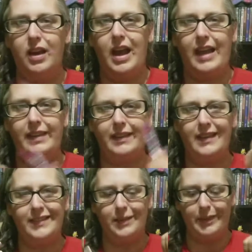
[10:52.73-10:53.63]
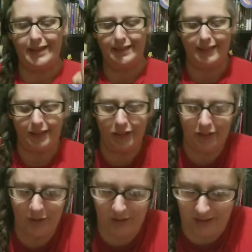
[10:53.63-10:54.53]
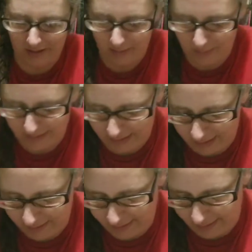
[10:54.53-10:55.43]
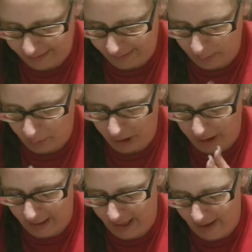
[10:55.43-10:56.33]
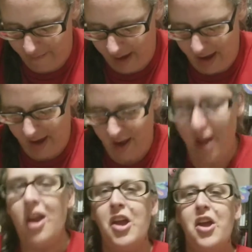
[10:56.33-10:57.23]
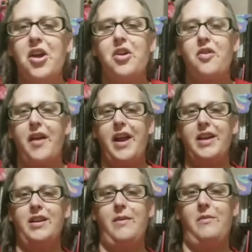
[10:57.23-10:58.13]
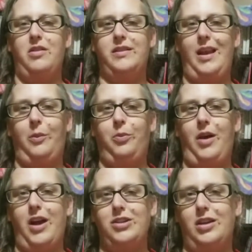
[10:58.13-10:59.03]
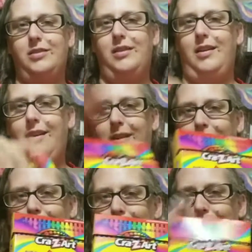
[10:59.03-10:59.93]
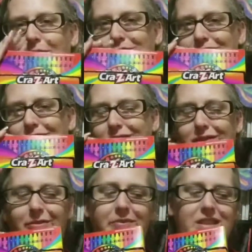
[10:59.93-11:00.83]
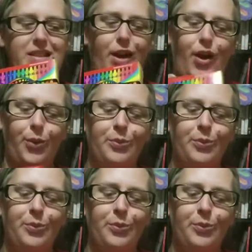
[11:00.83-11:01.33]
I think that's the best thing to do with these. I think we're going to have a crayon melting project in our future. So,